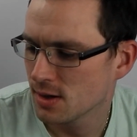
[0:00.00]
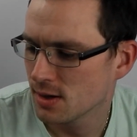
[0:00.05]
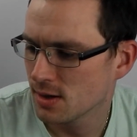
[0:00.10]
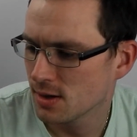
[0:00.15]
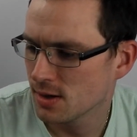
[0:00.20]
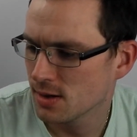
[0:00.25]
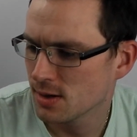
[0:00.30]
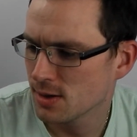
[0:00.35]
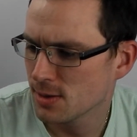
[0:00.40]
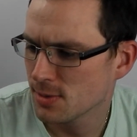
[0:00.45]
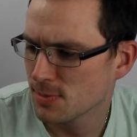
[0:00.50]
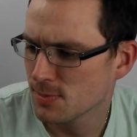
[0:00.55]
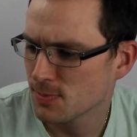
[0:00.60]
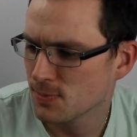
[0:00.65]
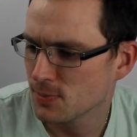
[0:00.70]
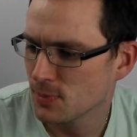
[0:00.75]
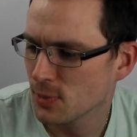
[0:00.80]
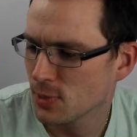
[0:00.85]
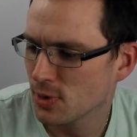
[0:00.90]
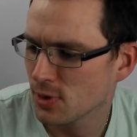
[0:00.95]
I
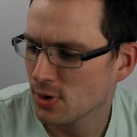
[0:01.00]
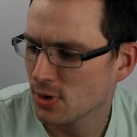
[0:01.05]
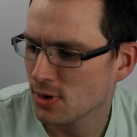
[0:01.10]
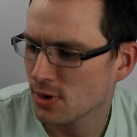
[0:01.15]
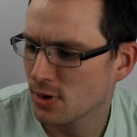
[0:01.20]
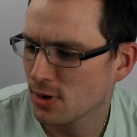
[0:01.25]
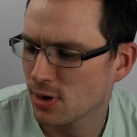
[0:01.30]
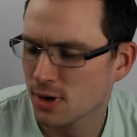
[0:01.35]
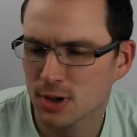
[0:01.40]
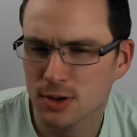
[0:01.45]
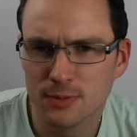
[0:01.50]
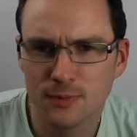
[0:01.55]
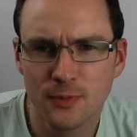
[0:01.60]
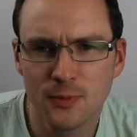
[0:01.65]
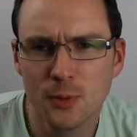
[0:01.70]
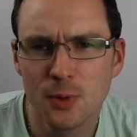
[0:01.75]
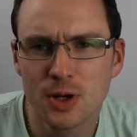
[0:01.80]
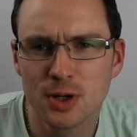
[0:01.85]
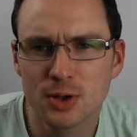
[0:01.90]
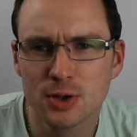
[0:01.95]

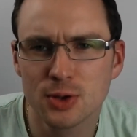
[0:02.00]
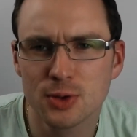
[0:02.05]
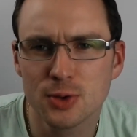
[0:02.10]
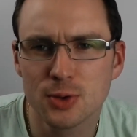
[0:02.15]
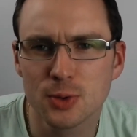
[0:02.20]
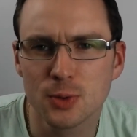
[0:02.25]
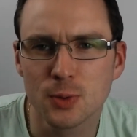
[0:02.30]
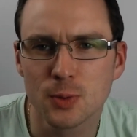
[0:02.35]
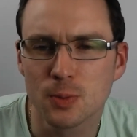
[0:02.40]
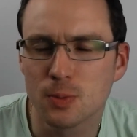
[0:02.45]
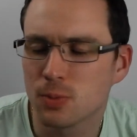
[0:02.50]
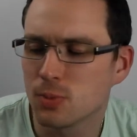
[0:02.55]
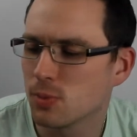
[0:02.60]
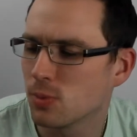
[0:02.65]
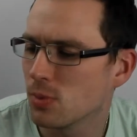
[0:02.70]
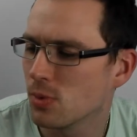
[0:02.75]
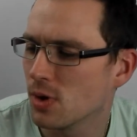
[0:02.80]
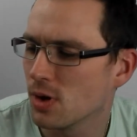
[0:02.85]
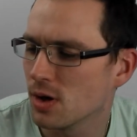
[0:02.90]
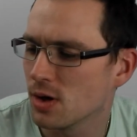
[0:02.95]
thought I'd Google
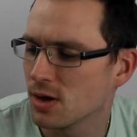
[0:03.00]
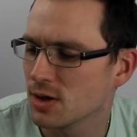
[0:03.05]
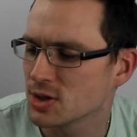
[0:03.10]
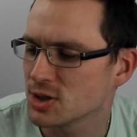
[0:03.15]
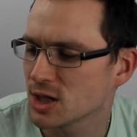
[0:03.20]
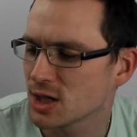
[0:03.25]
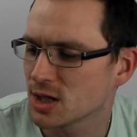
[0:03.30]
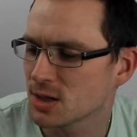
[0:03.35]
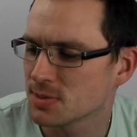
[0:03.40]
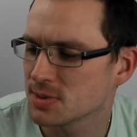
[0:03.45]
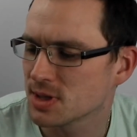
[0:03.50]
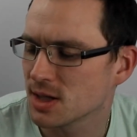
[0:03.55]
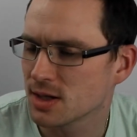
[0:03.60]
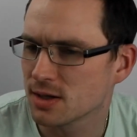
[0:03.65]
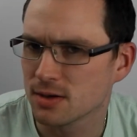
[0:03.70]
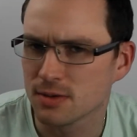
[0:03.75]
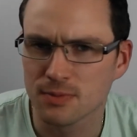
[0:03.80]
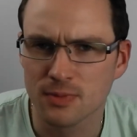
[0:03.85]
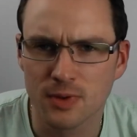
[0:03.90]
Jacob's Ladder.